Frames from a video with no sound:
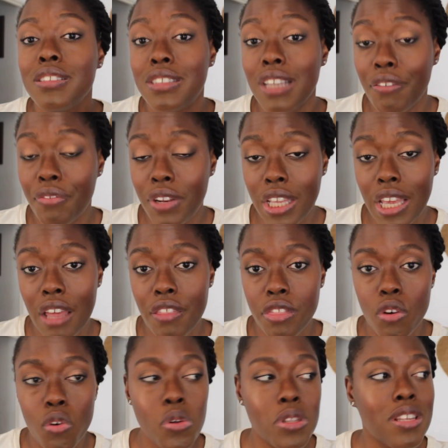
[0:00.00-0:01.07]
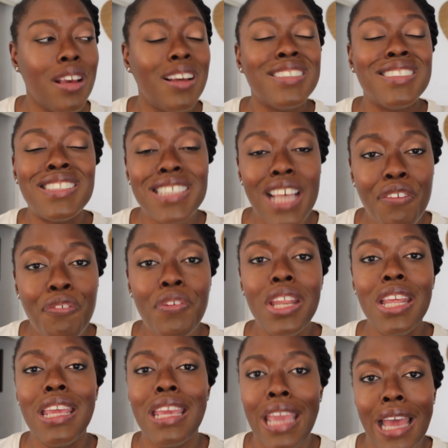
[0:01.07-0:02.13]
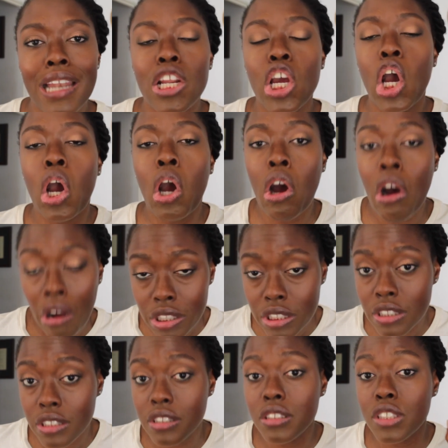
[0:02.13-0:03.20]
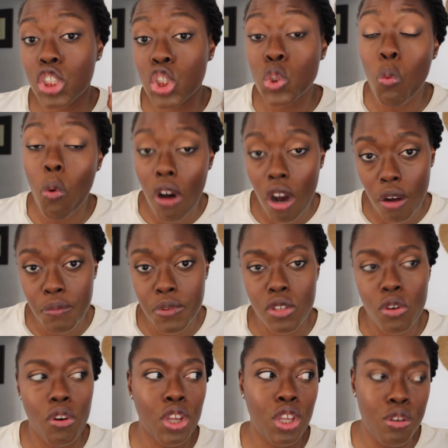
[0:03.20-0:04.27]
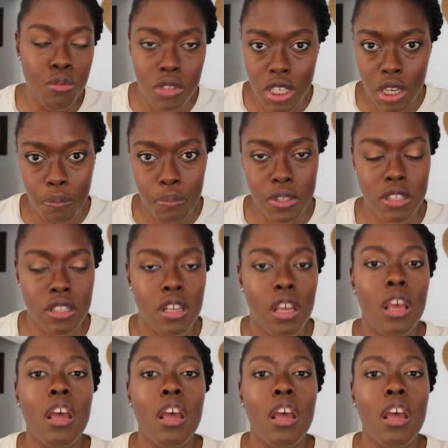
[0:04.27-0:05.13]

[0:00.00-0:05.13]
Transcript: Definitely get those. Definitely get cotton swabs or Q-tips.